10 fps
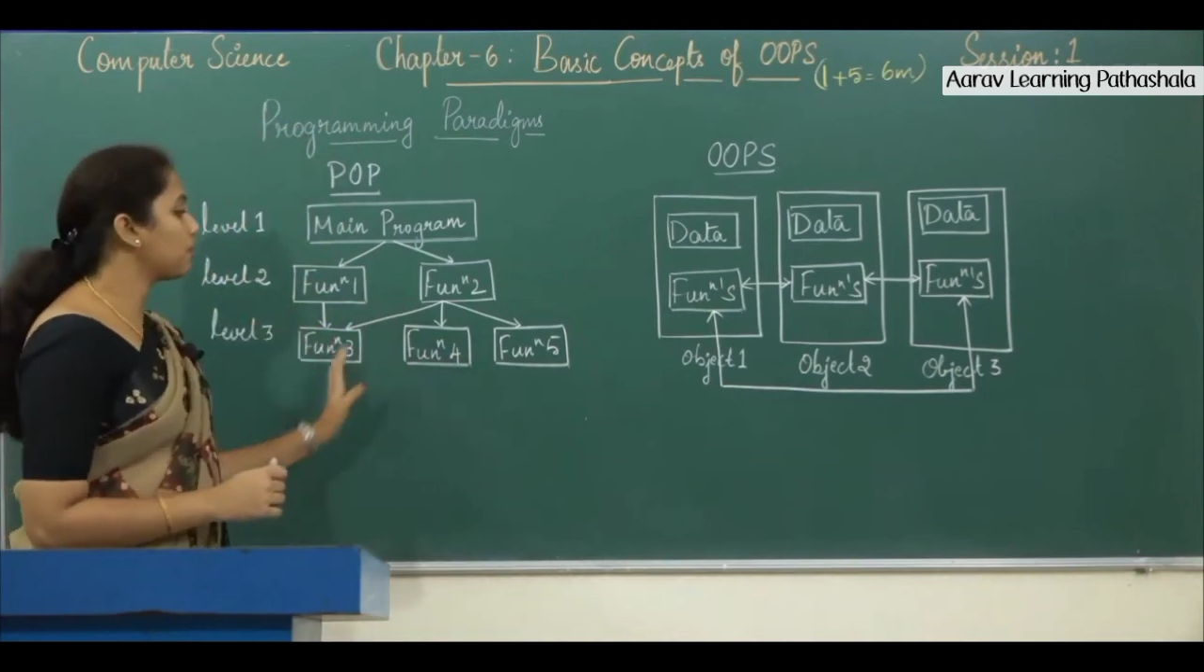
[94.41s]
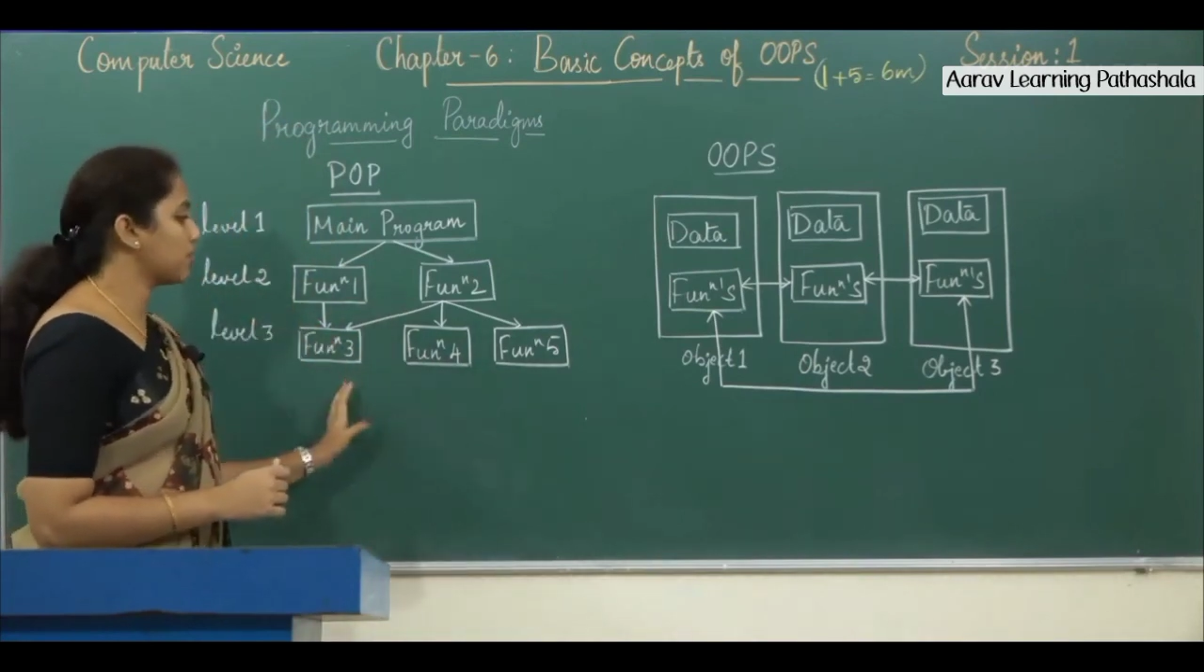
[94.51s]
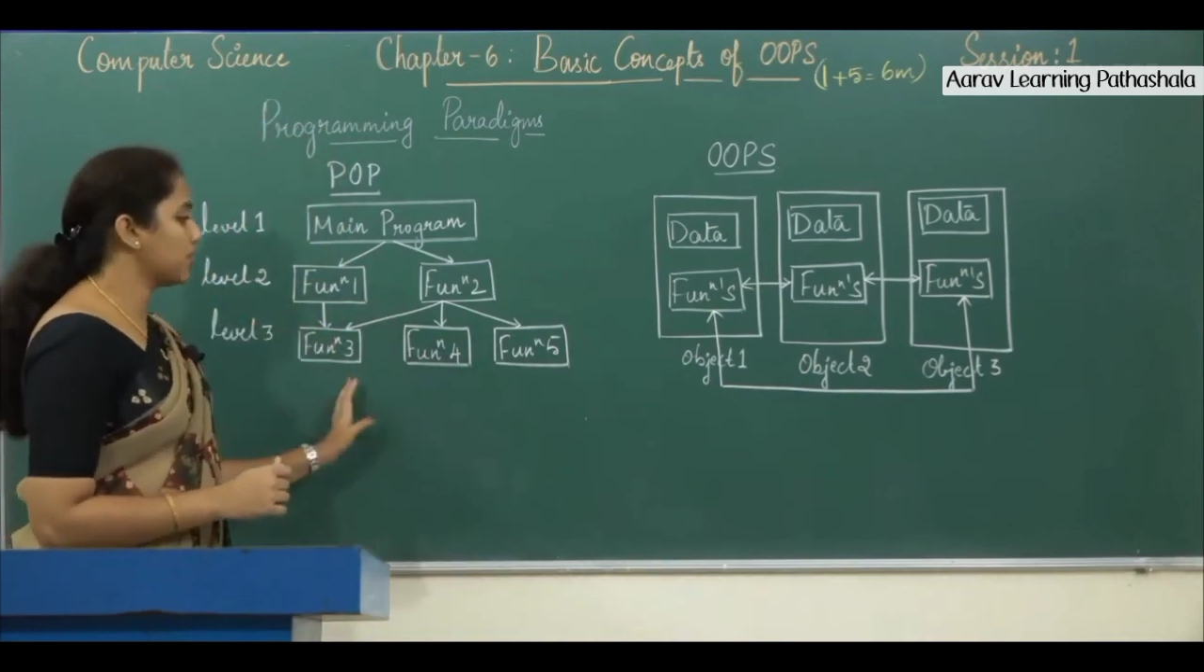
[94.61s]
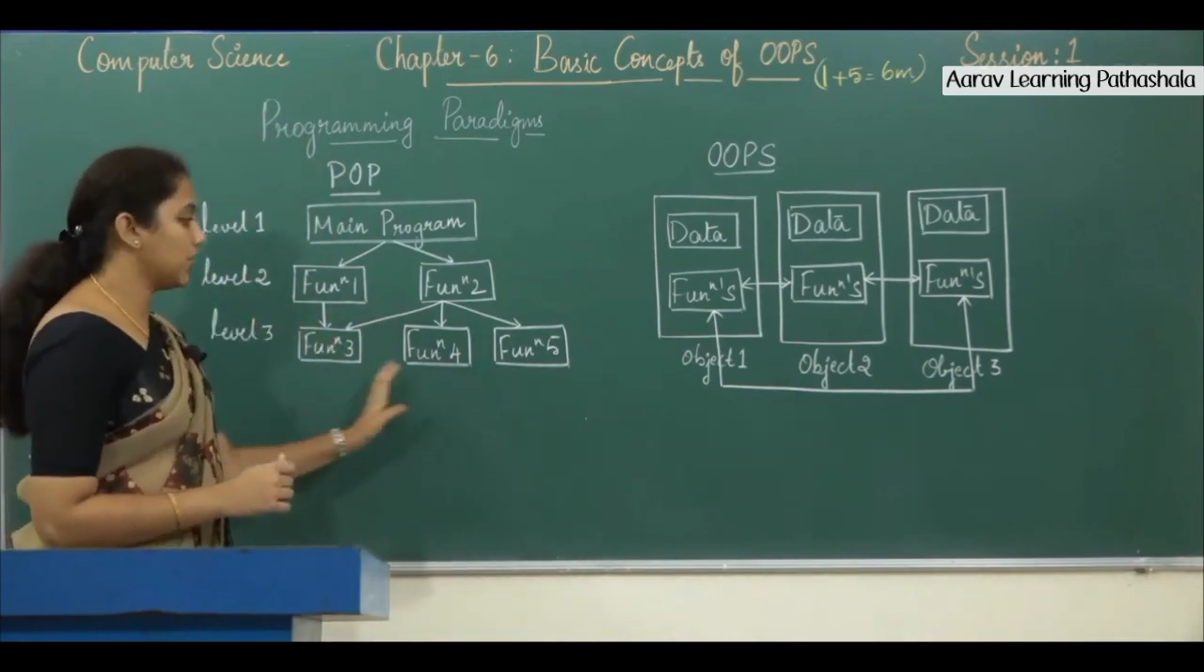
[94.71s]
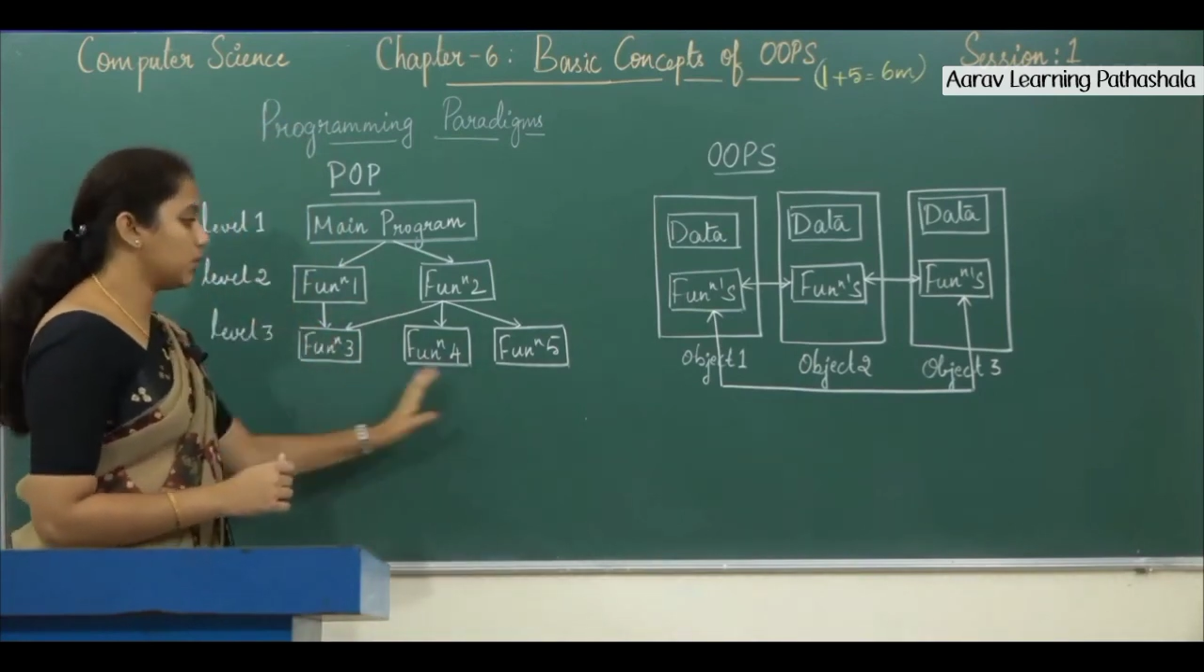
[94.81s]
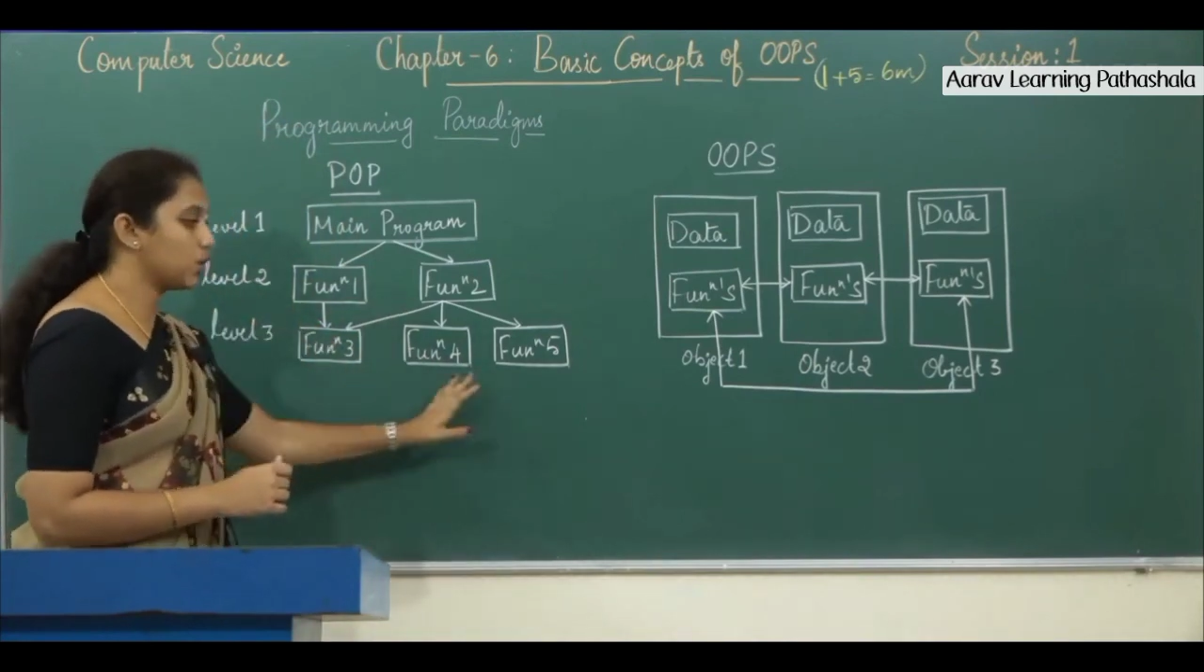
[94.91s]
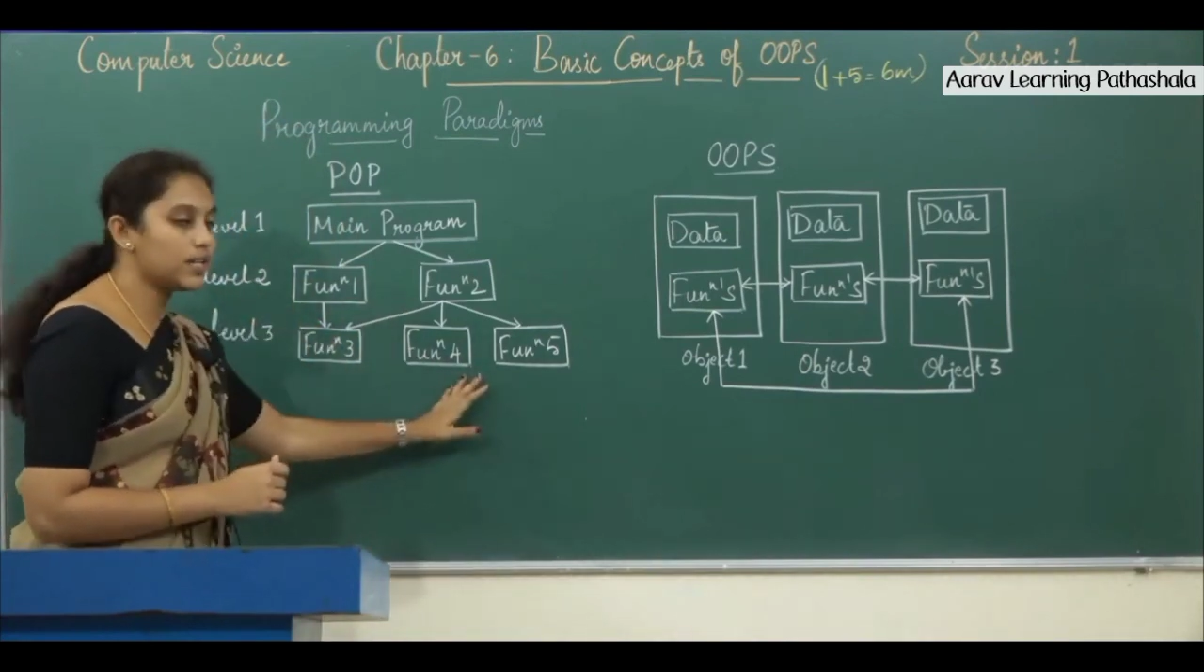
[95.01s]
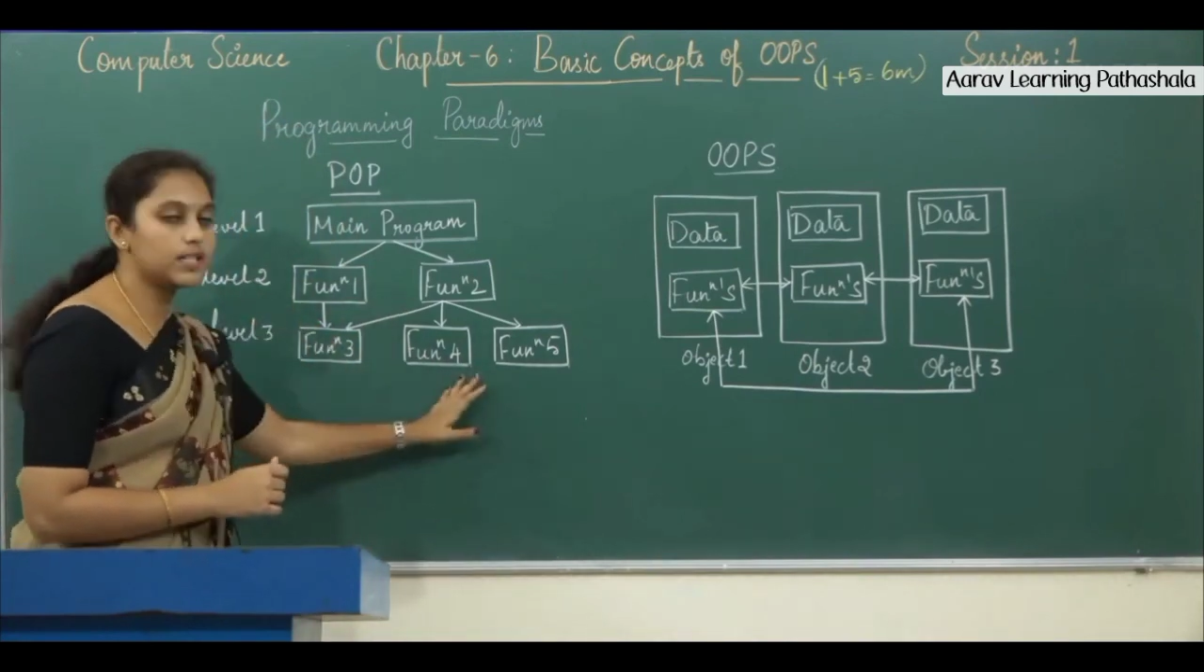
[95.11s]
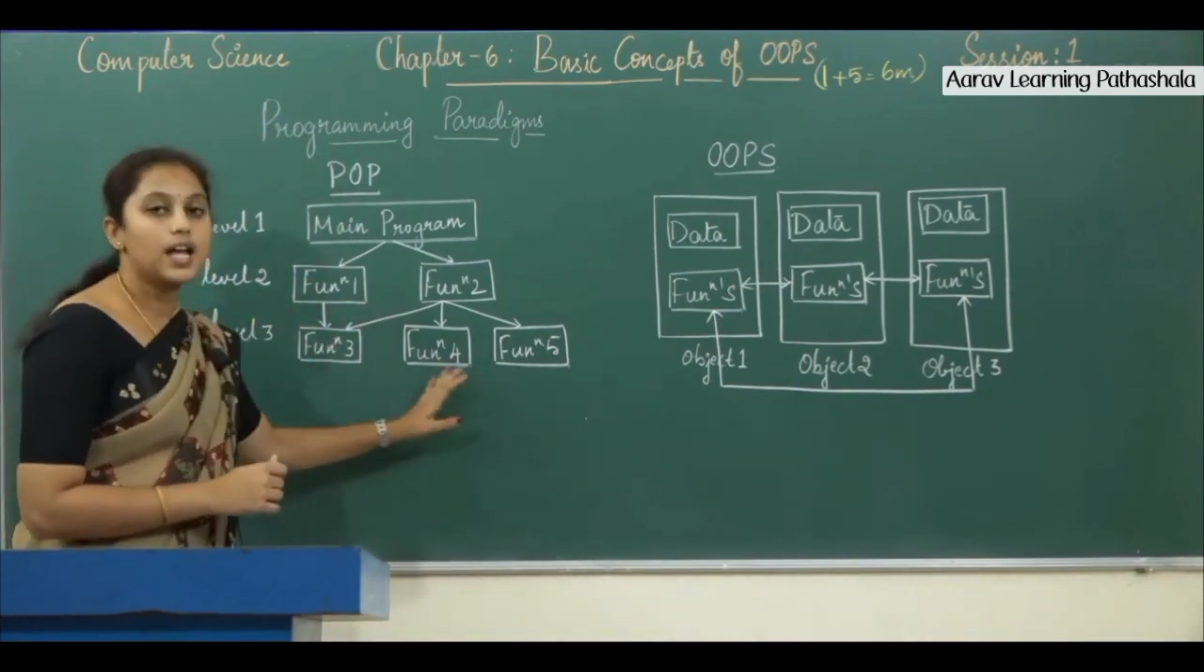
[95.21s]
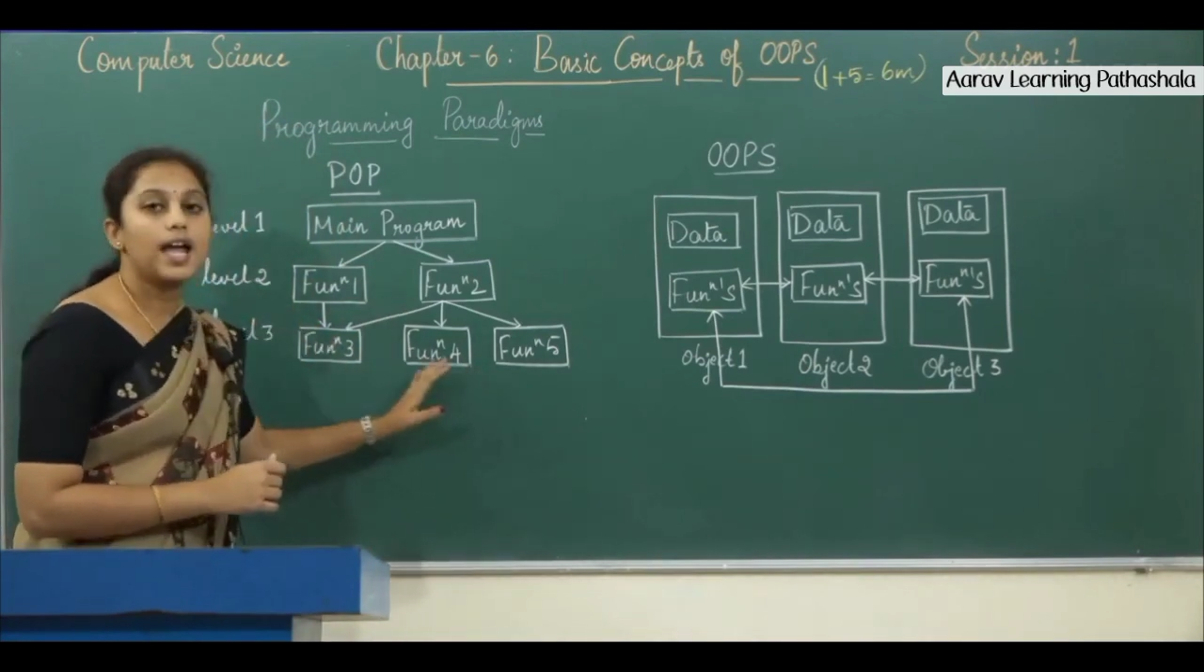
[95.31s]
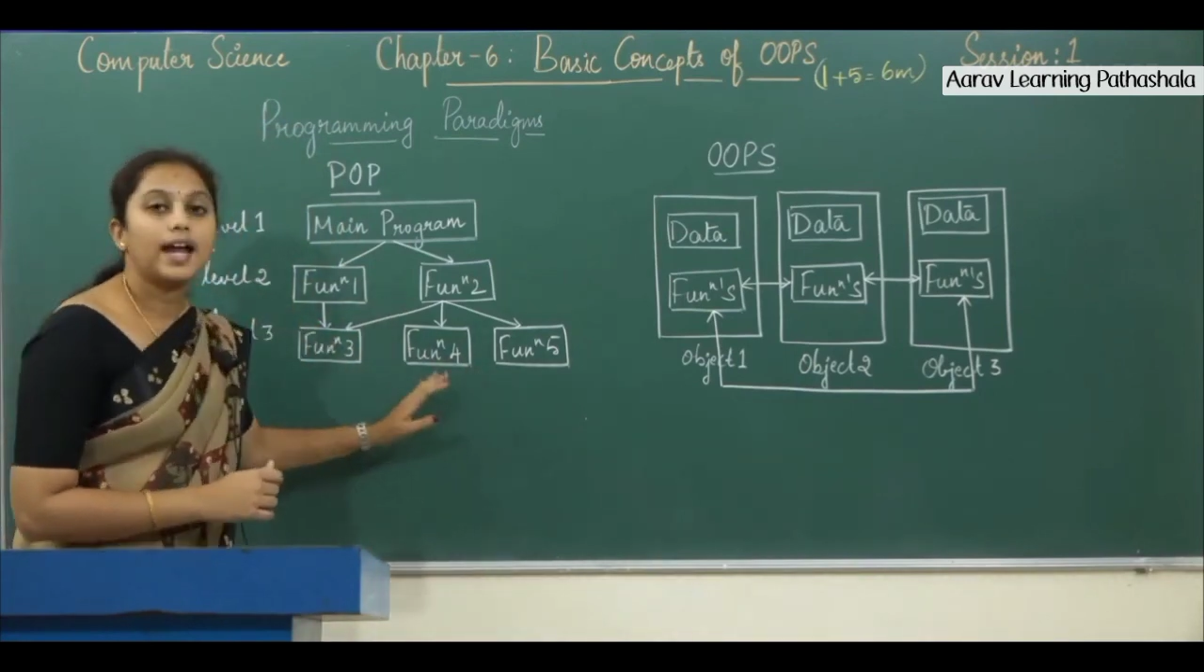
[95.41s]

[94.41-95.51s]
procedures